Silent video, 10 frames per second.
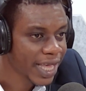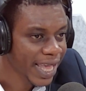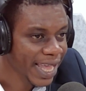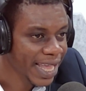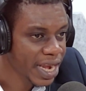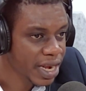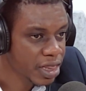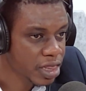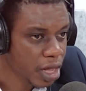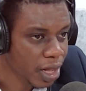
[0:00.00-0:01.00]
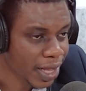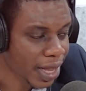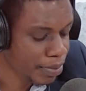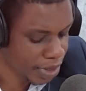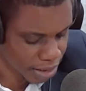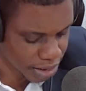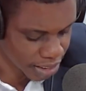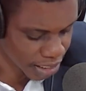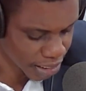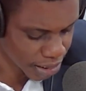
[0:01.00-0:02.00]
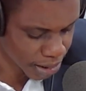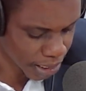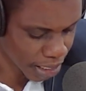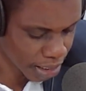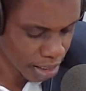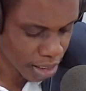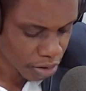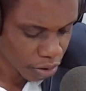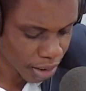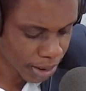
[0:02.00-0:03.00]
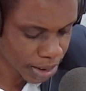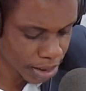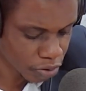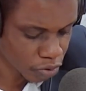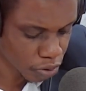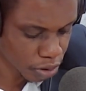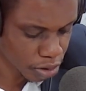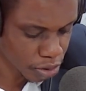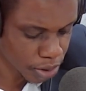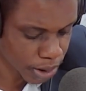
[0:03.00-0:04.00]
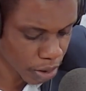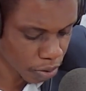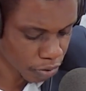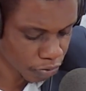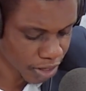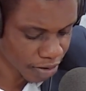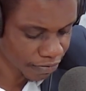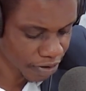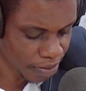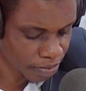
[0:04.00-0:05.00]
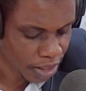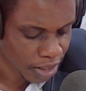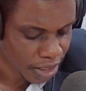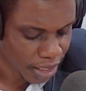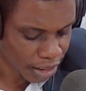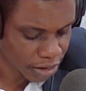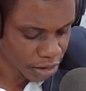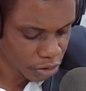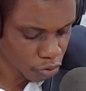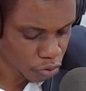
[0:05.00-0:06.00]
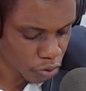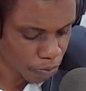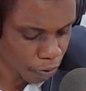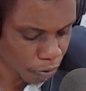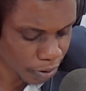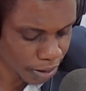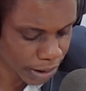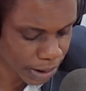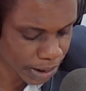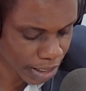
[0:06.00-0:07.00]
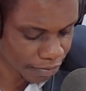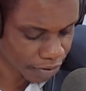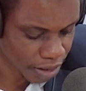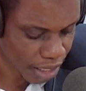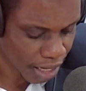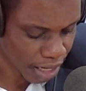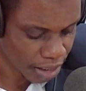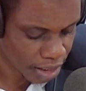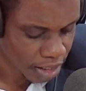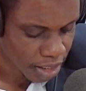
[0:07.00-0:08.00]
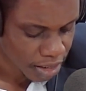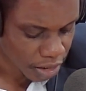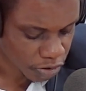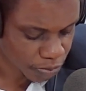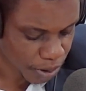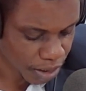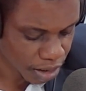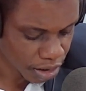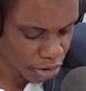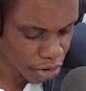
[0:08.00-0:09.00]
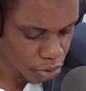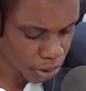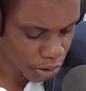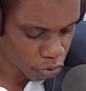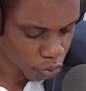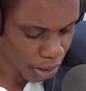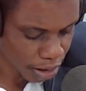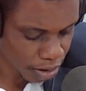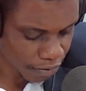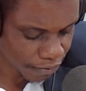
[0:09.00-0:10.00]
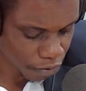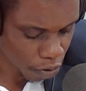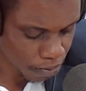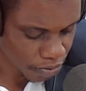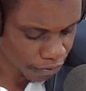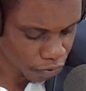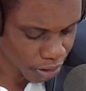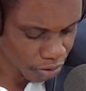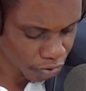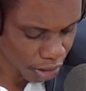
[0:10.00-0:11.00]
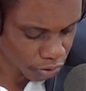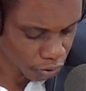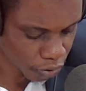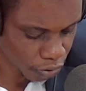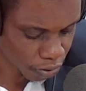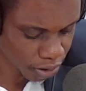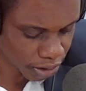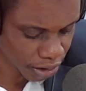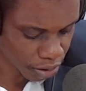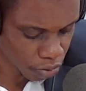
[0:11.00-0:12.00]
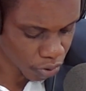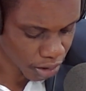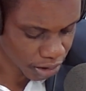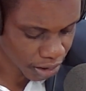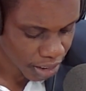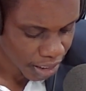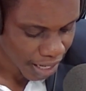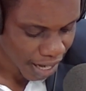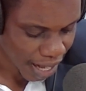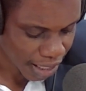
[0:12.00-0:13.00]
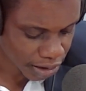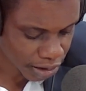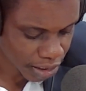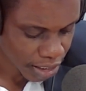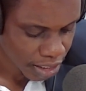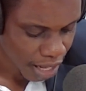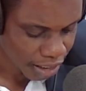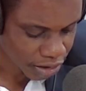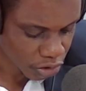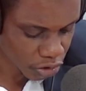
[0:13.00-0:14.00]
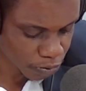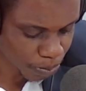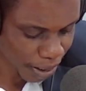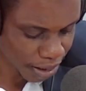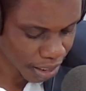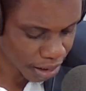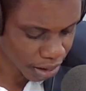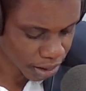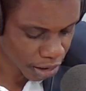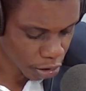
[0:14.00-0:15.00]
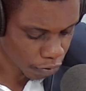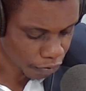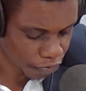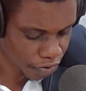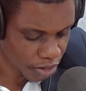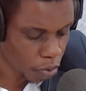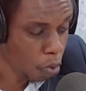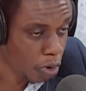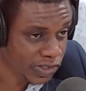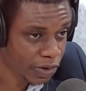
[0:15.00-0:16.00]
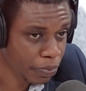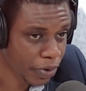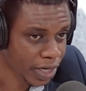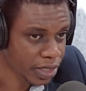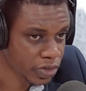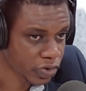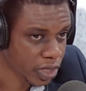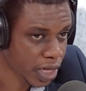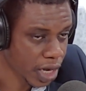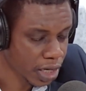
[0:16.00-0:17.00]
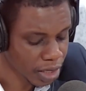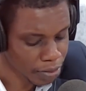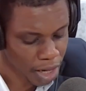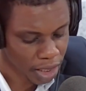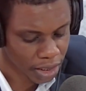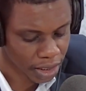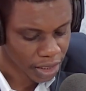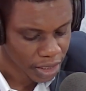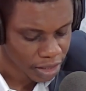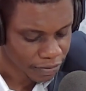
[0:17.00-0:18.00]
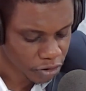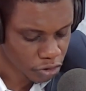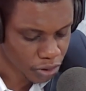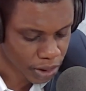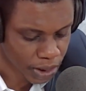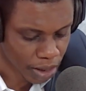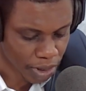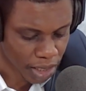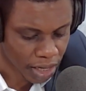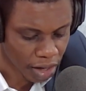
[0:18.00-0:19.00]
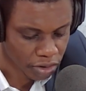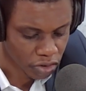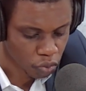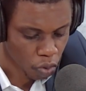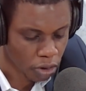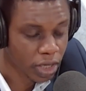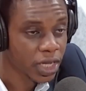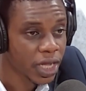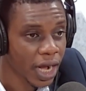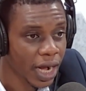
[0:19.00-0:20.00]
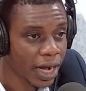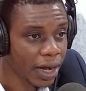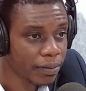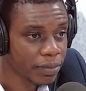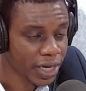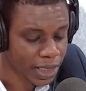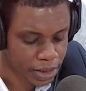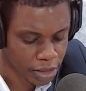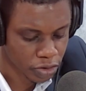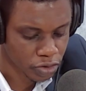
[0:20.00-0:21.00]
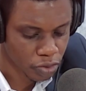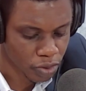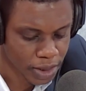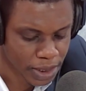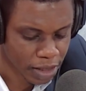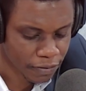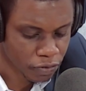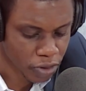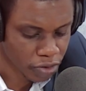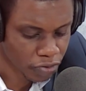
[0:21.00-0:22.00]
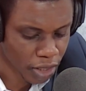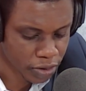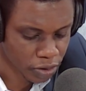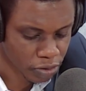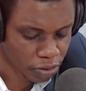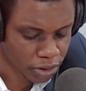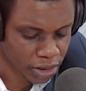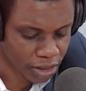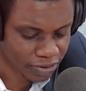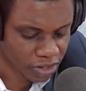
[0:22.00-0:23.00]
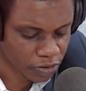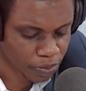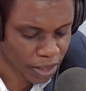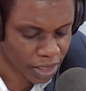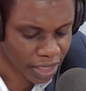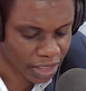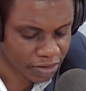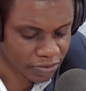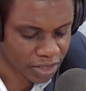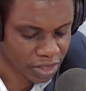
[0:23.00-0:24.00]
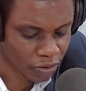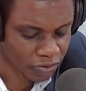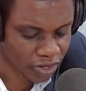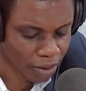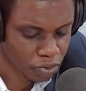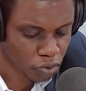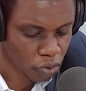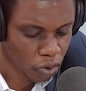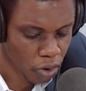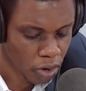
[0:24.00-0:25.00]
in the coming days. And you're listening to the news here on 3FM 92.7. And there's been news as well from the Food and Drugs Authority, which has suspended the sale of 3 water brands on the Ghanaian market. They've issued a statement. I'll just walk listeners through it. And the Food and Drugs Authority, they've suspended the activities of Samdo